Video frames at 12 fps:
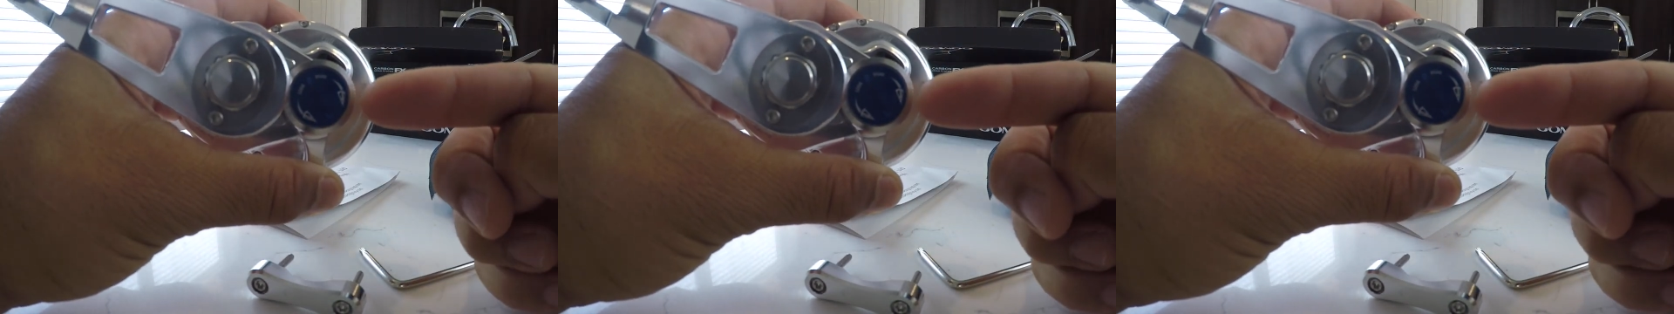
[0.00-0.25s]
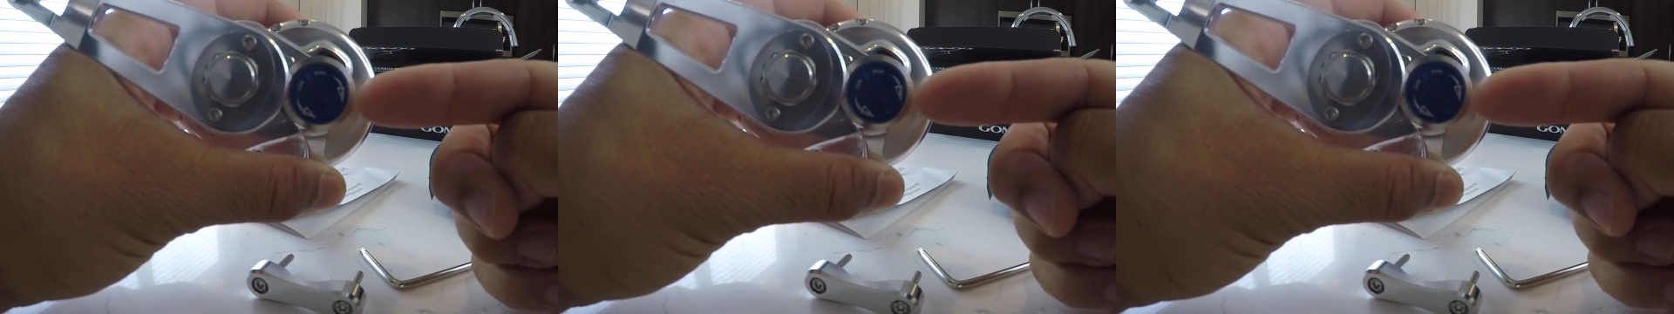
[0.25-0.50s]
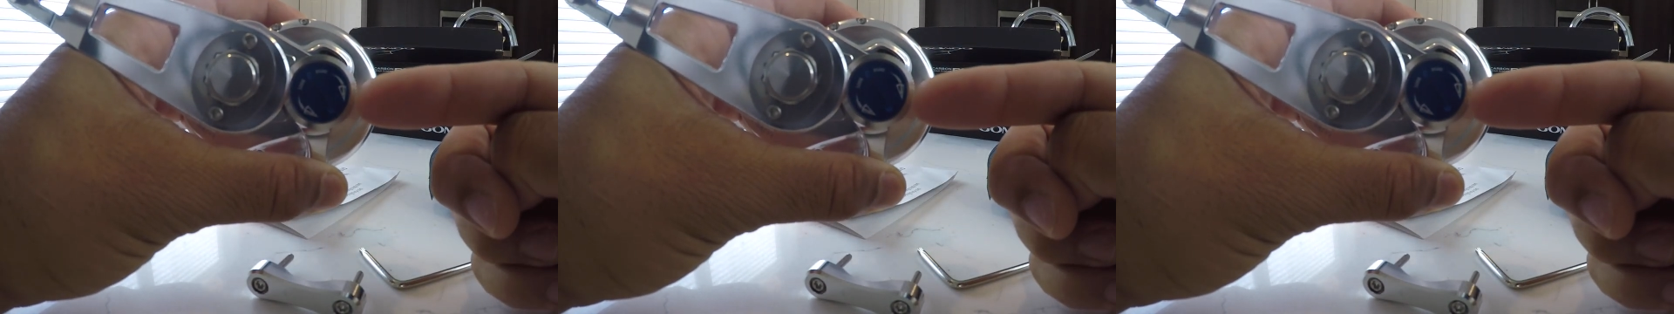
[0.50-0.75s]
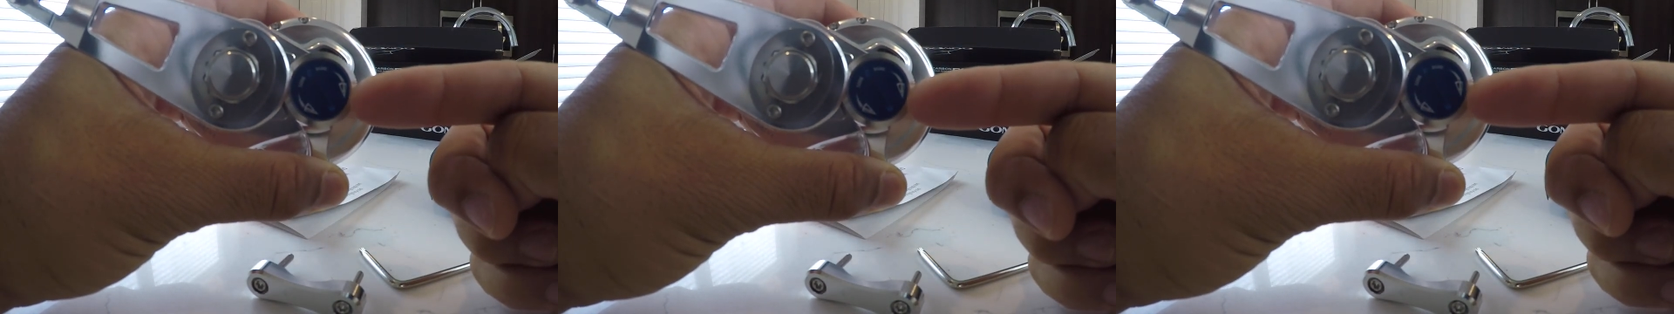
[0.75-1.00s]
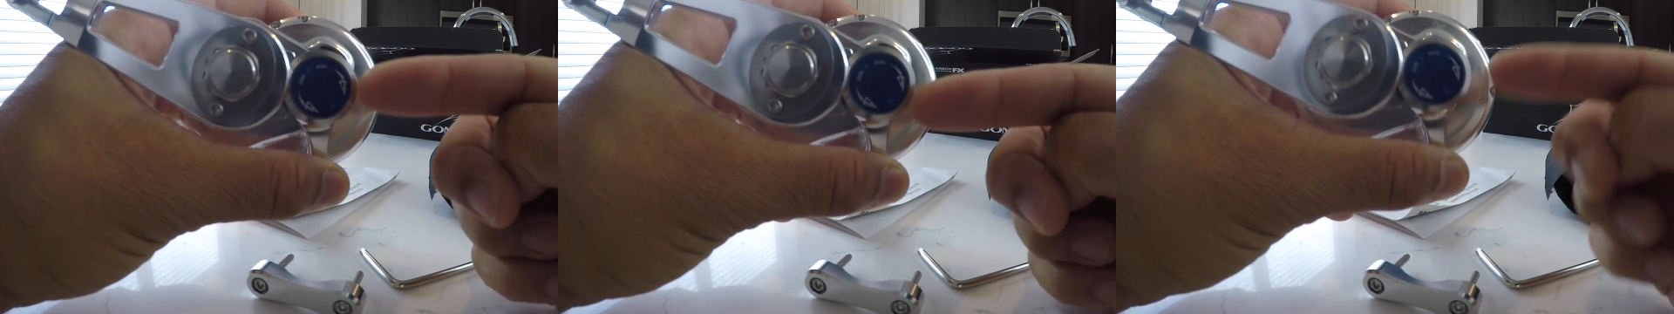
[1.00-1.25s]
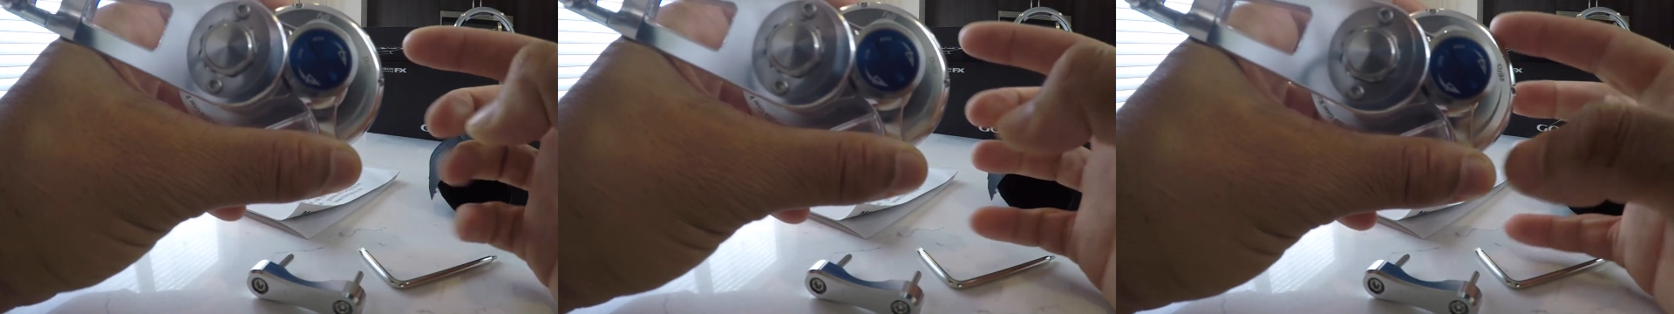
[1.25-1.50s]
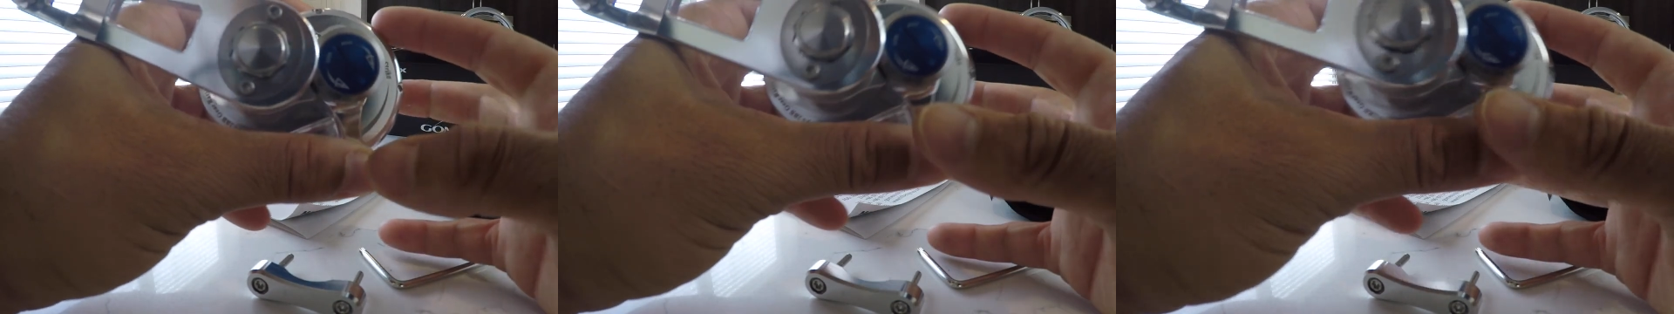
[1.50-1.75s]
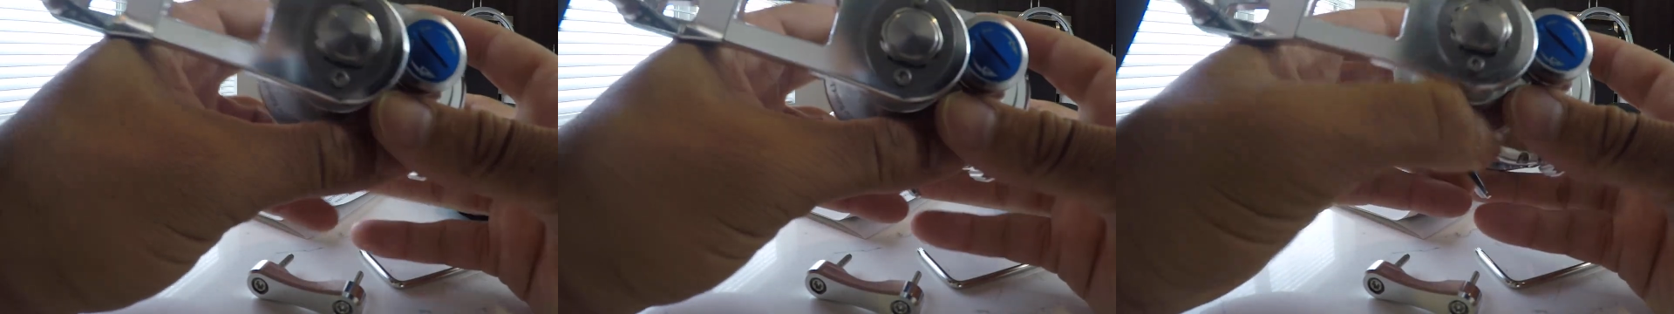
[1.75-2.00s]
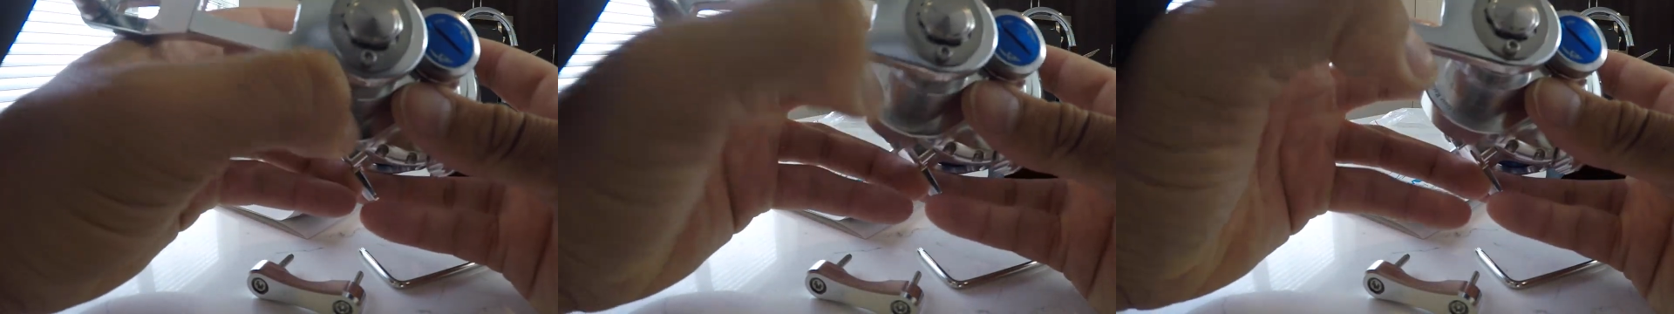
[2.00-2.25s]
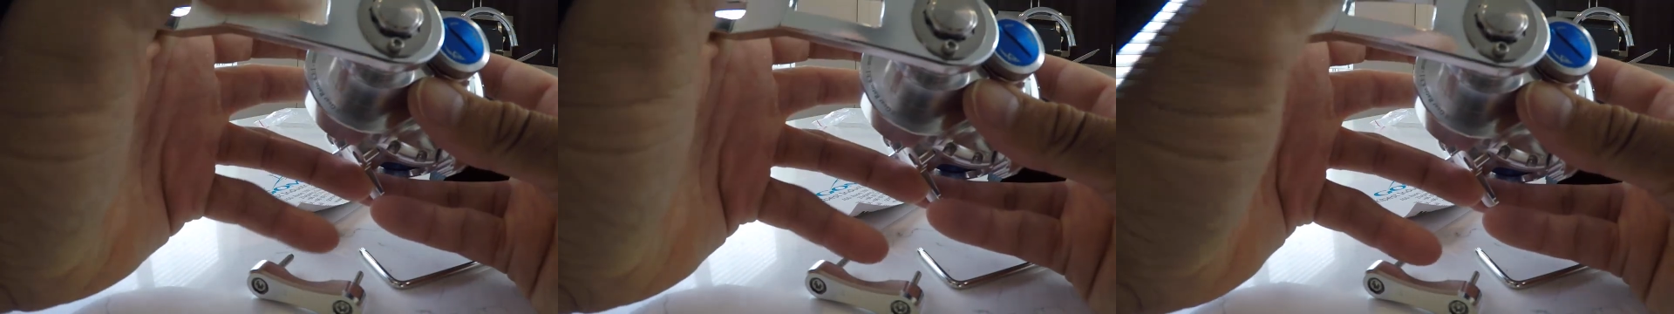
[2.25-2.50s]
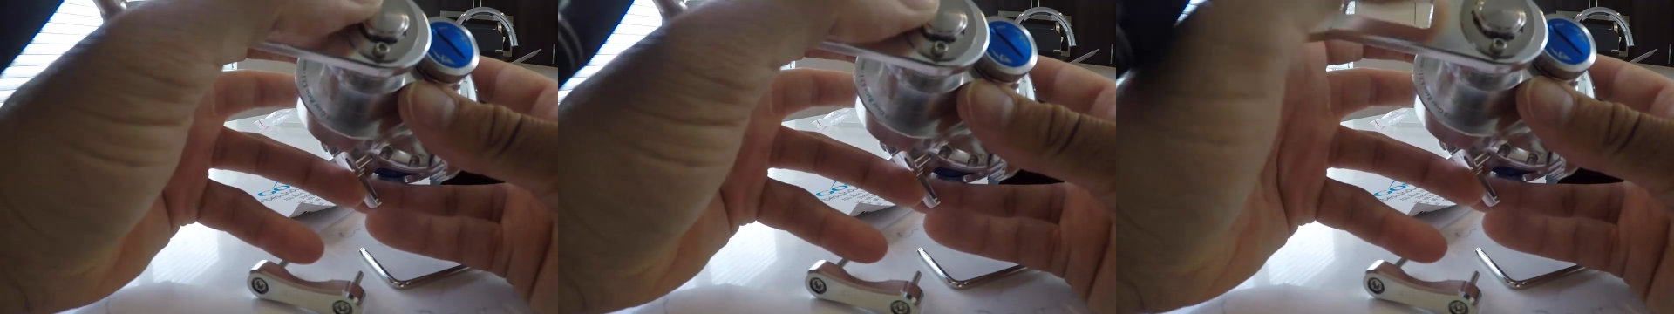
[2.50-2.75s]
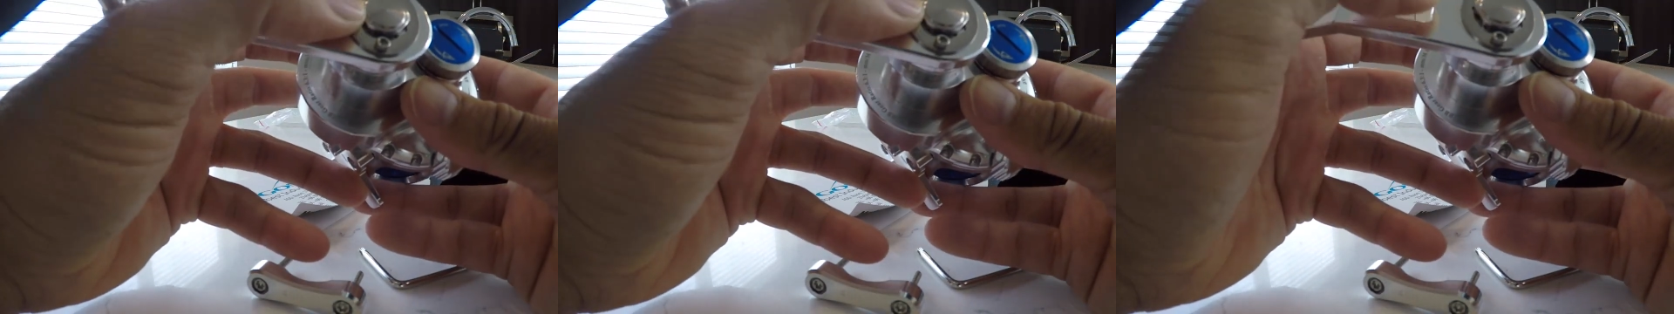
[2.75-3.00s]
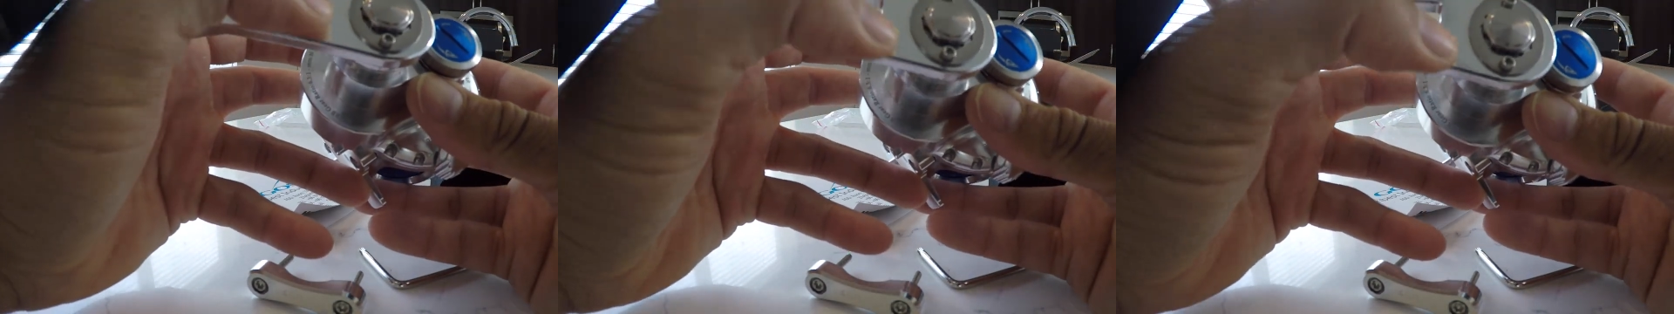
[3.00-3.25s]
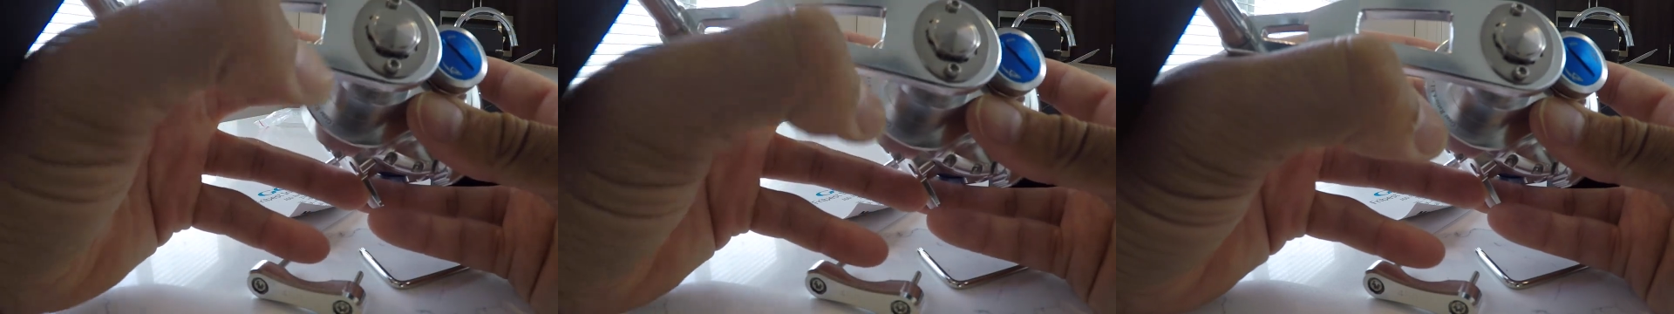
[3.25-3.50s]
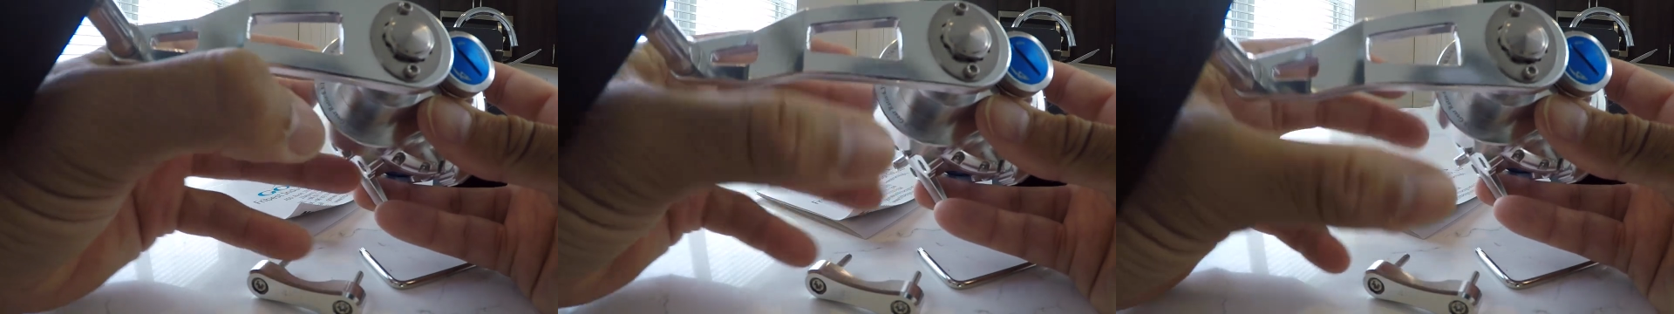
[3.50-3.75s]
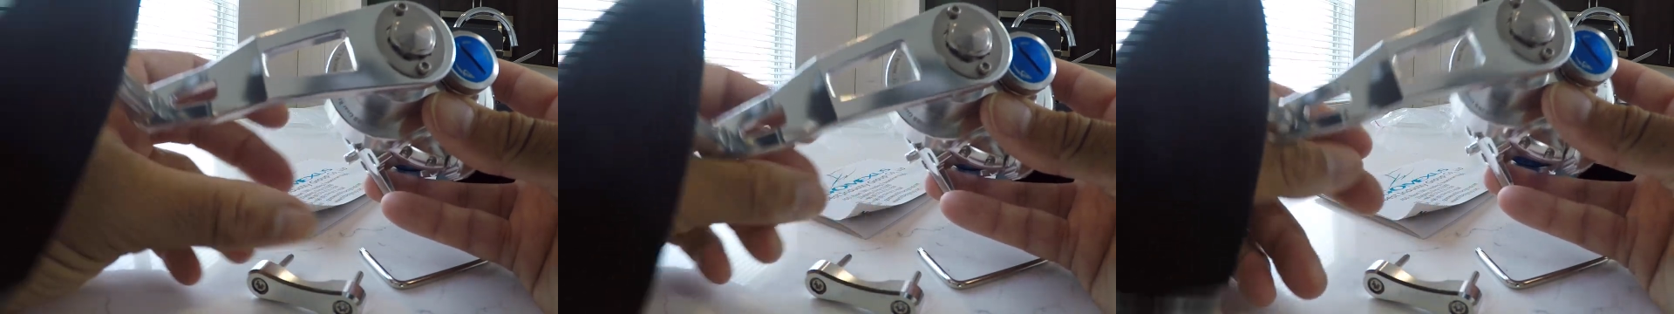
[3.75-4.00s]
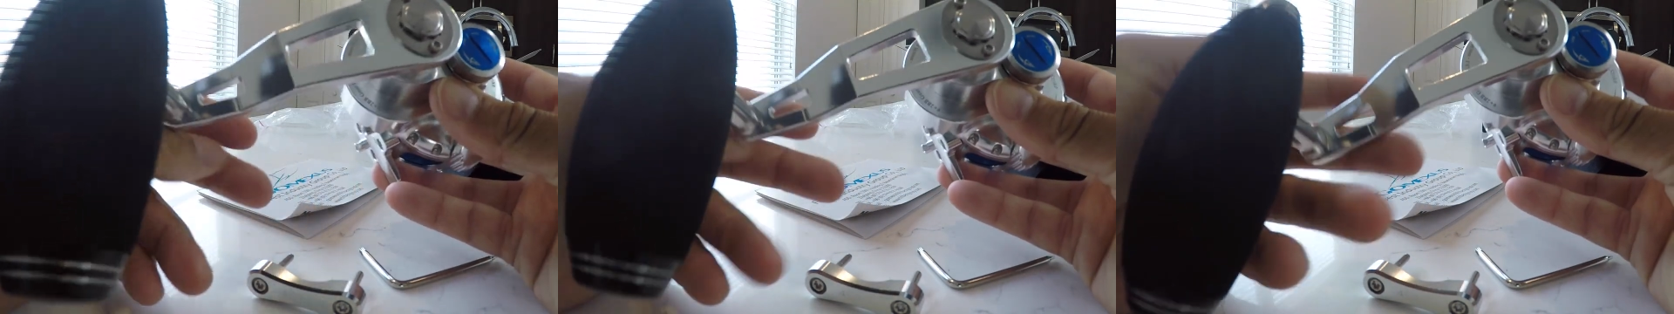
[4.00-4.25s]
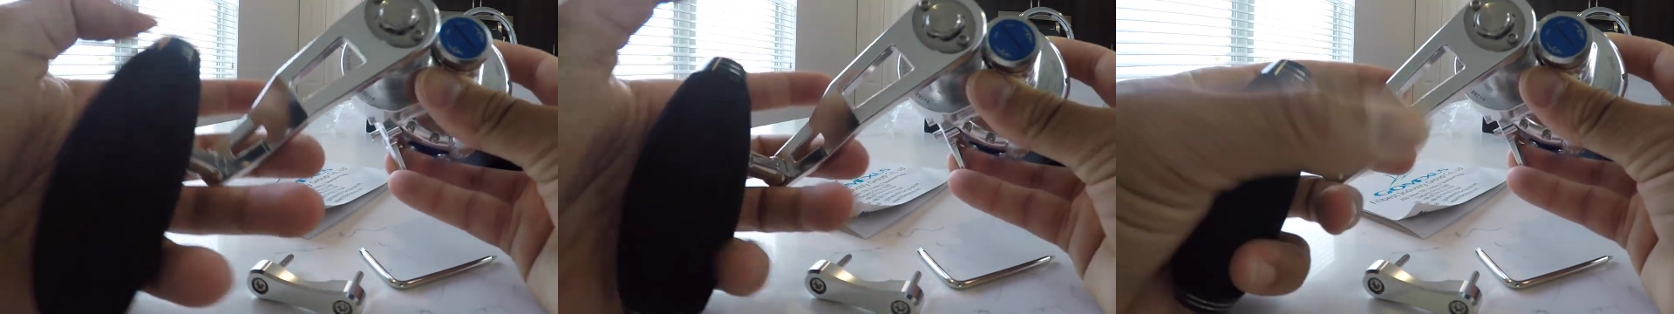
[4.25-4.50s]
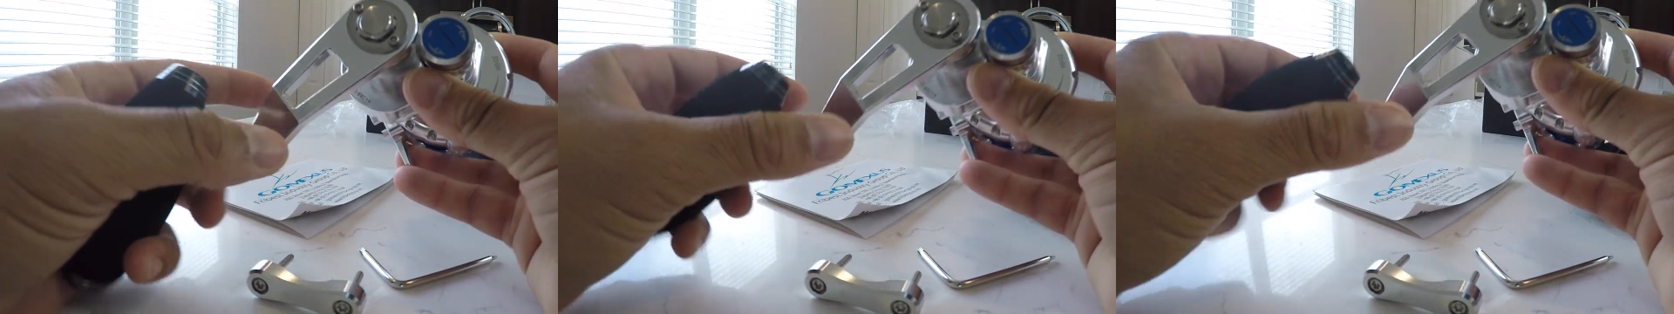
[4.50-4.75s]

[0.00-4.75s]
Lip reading: No face is visible, so there are no lips to read.